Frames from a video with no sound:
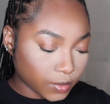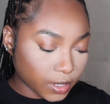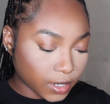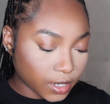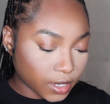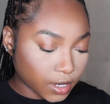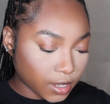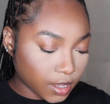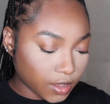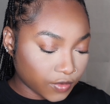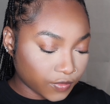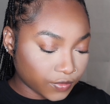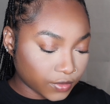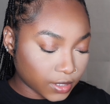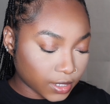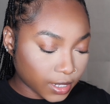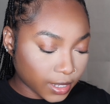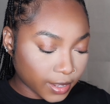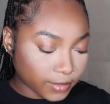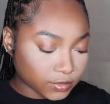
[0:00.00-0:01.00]
right now, I feel
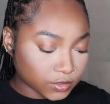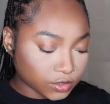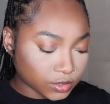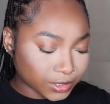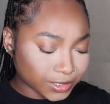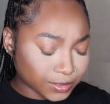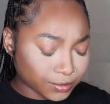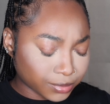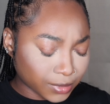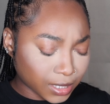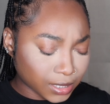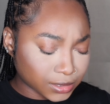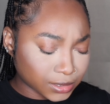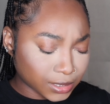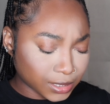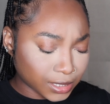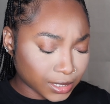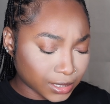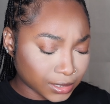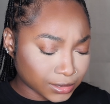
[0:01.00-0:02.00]
like I have to trust the
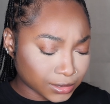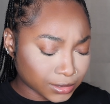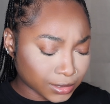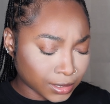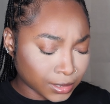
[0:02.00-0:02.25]
process.